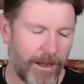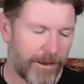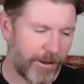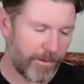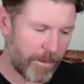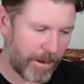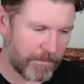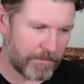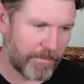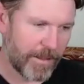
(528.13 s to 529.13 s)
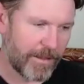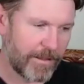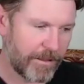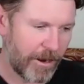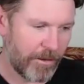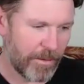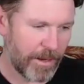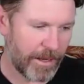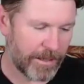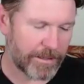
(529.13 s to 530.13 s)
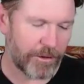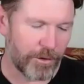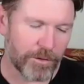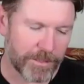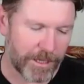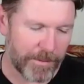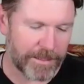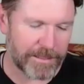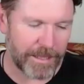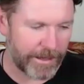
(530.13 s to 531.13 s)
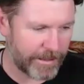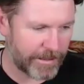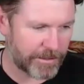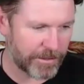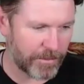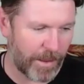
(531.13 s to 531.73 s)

I know. Google did a big study into